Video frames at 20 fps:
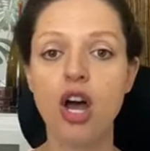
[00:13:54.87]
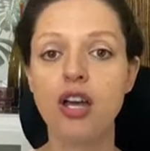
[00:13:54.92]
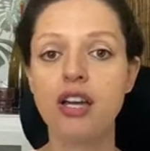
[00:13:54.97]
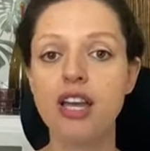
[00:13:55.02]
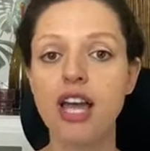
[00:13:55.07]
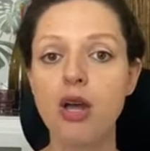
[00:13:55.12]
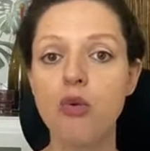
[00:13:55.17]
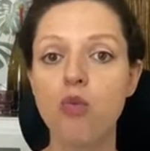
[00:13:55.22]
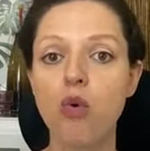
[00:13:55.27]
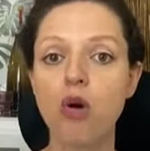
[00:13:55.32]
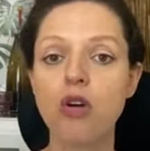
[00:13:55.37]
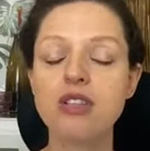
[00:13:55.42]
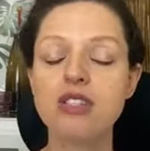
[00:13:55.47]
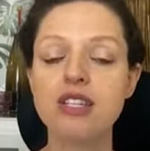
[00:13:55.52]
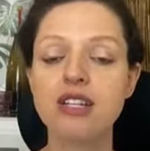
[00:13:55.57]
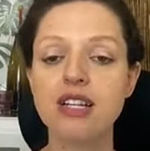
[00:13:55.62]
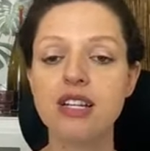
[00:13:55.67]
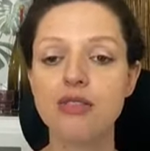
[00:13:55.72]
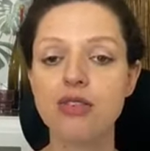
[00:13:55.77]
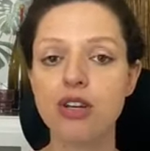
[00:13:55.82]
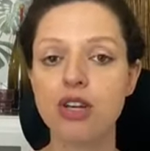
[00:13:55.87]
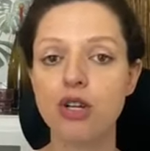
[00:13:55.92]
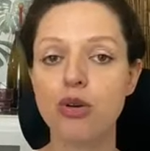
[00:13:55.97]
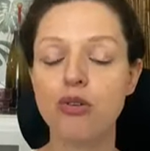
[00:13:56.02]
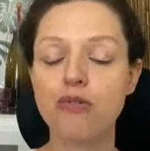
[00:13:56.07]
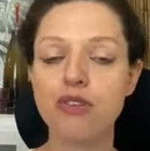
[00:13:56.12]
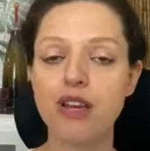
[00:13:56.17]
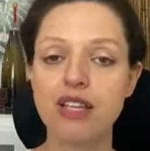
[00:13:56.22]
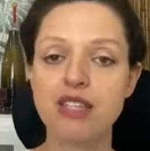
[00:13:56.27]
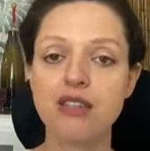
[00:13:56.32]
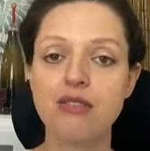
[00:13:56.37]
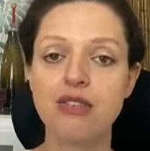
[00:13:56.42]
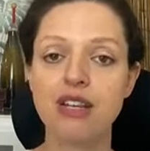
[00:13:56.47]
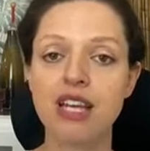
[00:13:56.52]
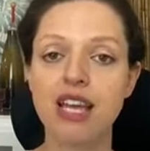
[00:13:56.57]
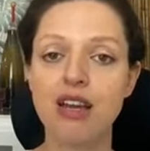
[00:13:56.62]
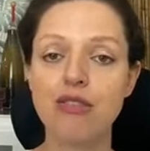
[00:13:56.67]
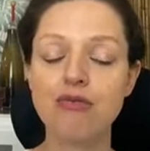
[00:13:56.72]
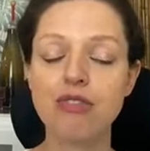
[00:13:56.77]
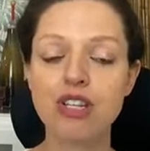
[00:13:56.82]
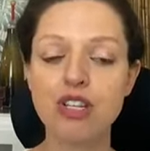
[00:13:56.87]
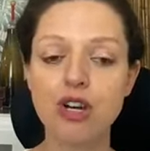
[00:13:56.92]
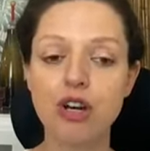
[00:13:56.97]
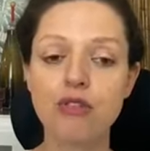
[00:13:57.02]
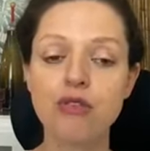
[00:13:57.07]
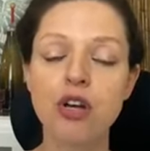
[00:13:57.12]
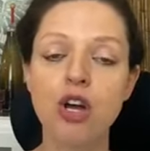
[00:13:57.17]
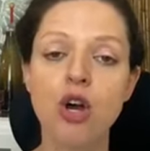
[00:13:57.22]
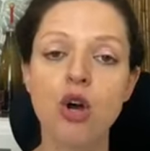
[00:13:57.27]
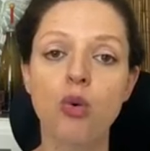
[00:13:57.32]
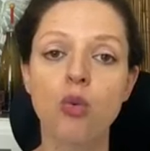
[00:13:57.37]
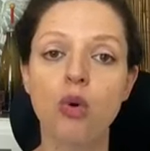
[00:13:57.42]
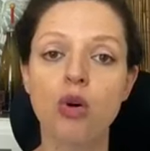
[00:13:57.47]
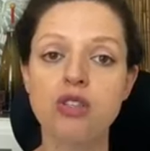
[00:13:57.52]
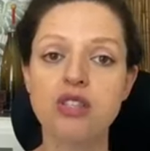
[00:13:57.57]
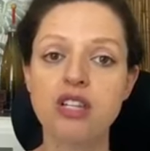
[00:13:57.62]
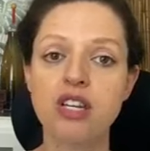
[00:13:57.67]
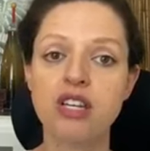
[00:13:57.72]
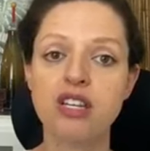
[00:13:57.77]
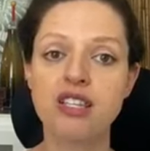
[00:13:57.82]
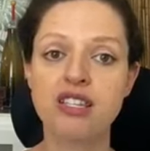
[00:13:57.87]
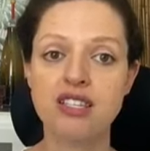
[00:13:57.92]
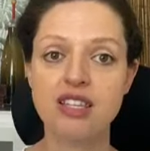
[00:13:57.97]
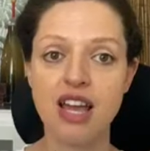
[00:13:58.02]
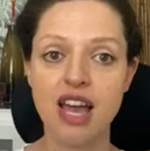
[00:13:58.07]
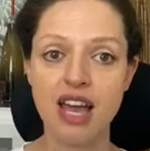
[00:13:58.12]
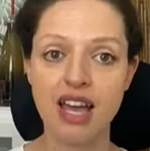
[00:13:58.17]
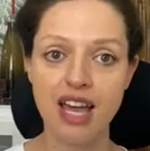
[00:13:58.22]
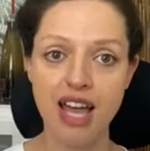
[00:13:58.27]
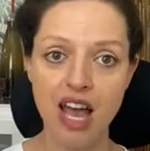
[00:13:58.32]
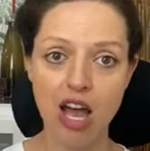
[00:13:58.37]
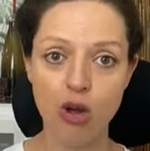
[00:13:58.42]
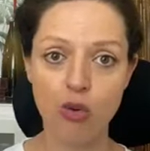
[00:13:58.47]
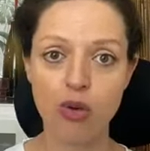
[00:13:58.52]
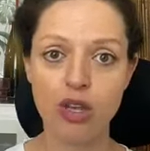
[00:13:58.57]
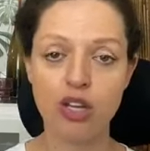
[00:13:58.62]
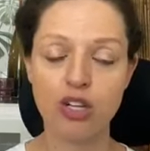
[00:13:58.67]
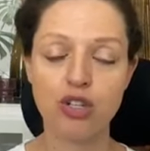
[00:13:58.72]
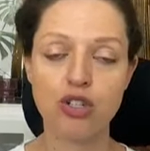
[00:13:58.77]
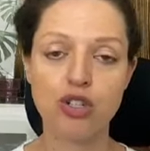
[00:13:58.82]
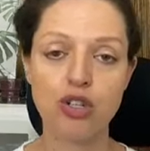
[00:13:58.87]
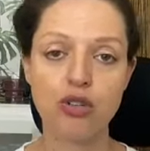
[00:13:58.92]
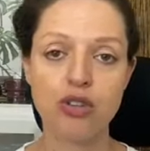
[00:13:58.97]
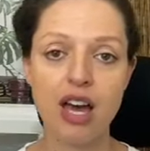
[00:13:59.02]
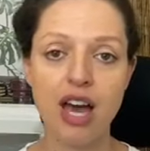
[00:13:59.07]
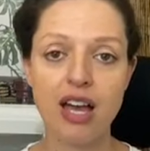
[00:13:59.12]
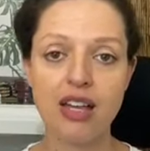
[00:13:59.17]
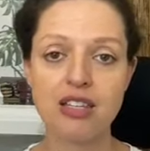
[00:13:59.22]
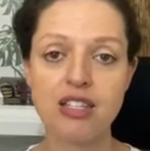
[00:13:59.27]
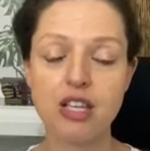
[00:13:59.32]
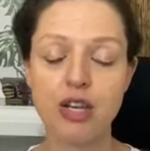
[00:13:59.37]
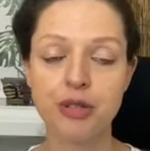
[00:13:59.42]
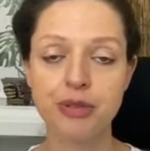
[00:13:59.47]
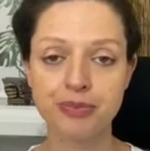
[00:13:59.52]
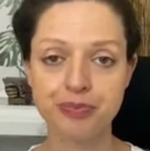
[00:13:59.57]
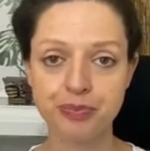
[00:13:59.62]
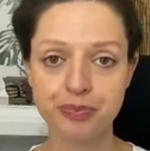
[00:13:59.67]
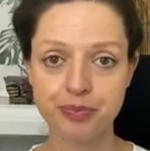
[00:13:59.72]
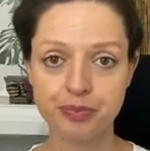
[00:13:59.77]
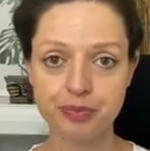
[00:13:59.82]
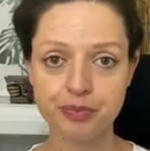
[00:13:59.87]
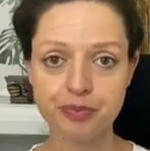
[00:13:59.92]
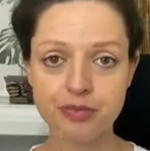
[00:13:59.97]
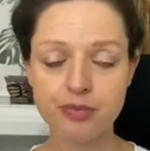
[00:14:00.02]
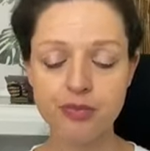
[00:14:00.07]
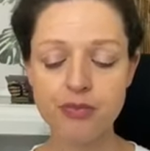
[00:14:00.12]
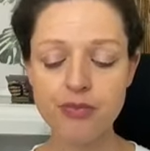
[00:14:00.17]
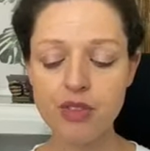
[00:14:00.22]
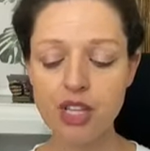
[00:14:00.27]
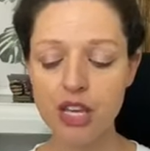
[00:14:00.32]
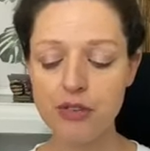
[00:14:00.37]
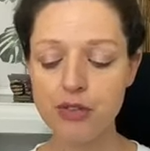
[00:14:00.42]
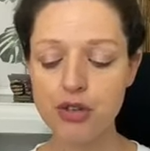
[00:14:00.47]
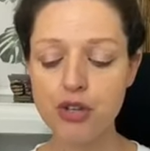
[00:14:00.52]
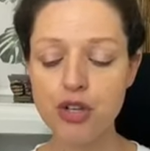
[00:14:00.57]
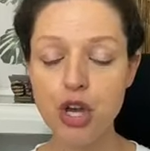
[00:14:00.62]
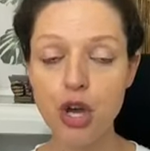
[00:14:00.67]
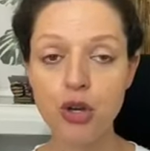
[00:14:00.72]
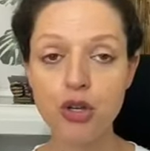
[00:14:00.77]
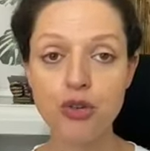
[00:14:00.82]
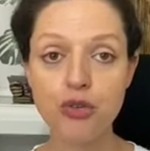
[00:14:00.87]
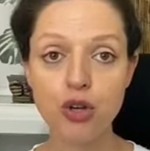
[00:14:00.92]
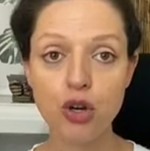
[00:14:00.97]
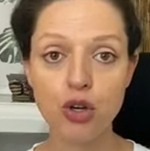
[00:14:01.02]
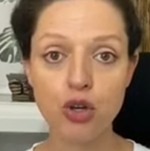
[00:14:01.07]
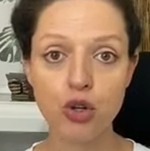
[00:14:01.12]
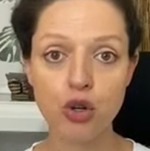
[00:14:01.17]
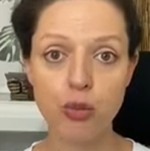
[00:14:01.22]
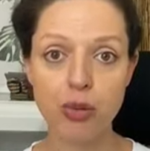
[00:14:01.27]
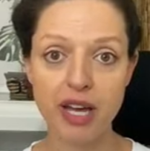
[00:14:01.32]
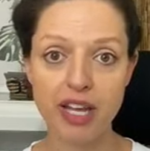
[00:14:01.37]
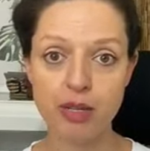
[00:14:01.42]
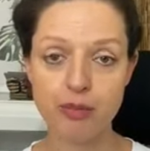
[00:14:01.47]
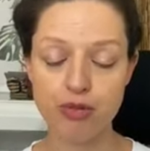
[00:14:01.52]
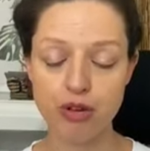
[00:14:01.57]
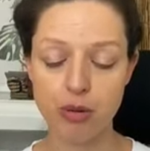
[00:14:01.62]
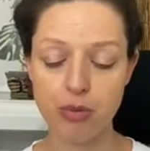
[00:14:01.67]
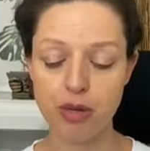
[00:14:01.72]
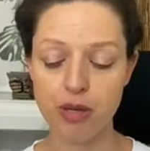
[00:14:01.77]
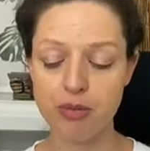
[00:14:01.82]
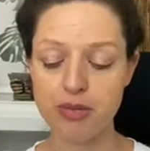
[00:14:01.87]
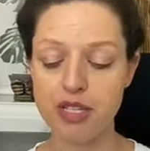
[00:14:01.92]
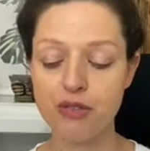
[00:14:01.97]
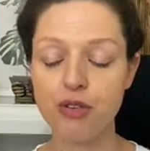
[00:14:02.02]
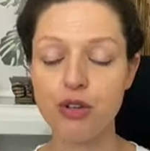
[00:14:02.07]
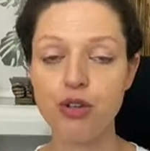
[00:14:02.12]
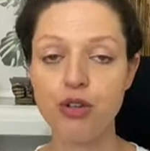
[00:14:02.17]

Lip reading: okay, what's the liver going to effectively get rid of? What's going to stay? How are we going to do that? So if you know you've got gallbladder problems, if